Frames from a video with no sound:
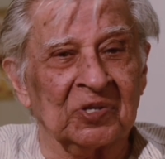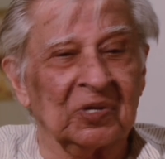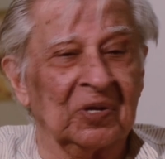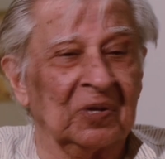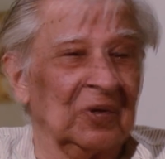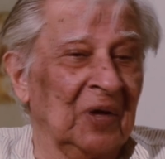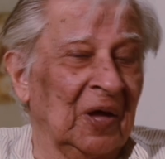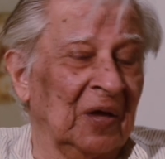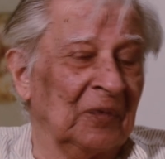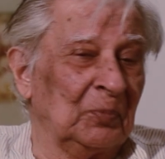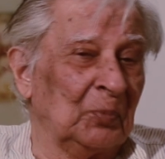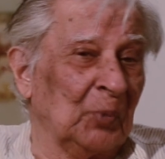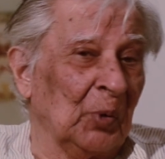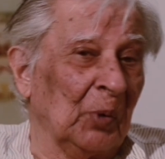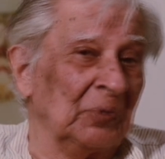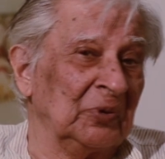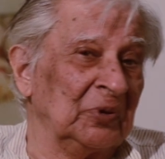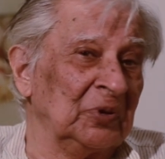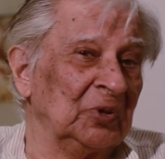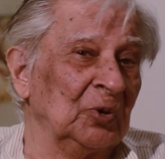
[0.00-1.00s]
I'm
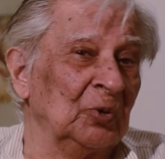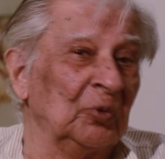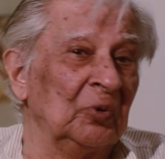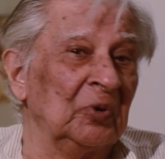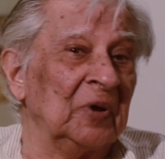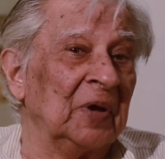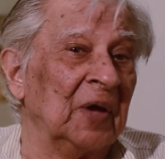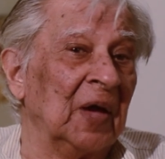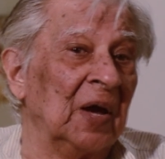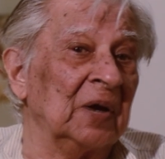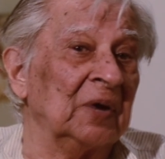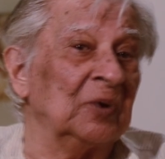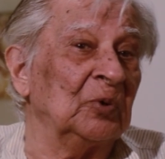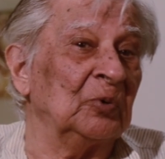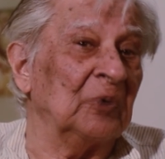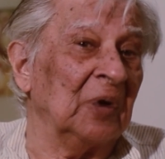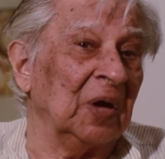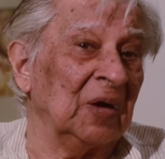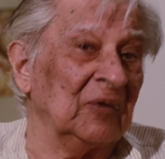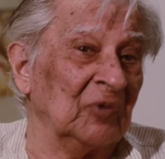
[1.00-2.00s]
probably the only gallery
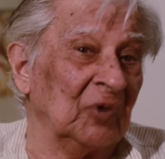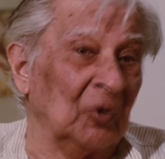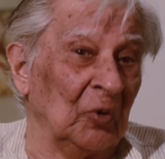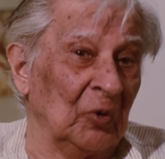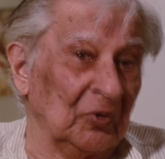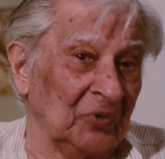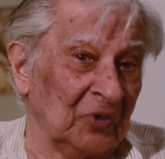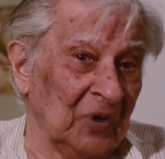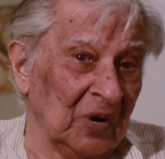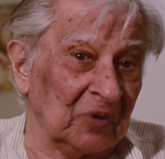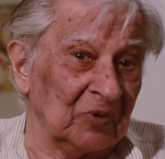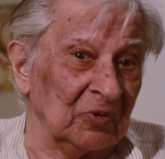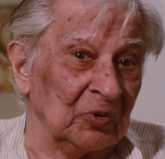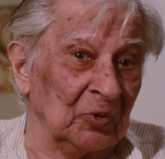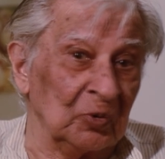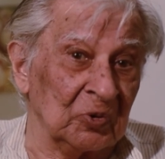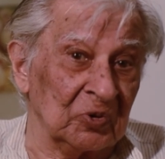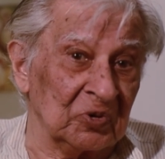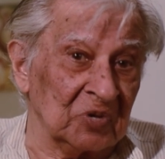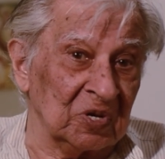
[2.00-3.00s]
who gave a contract in
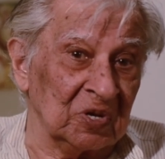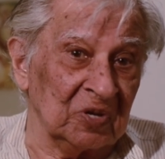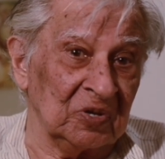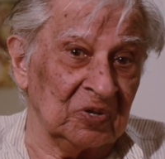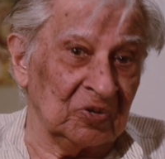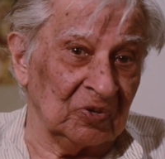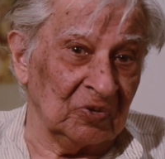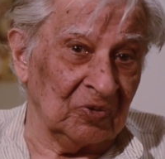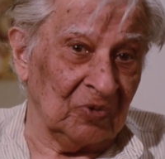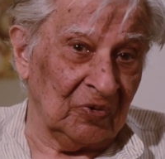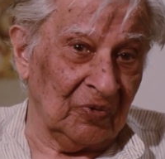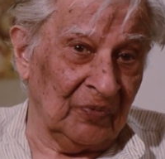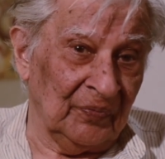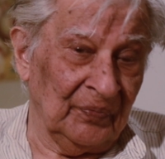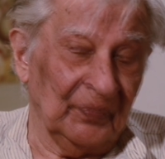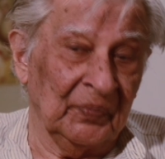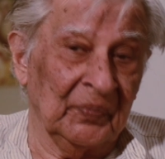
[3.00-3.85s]
those days, you know,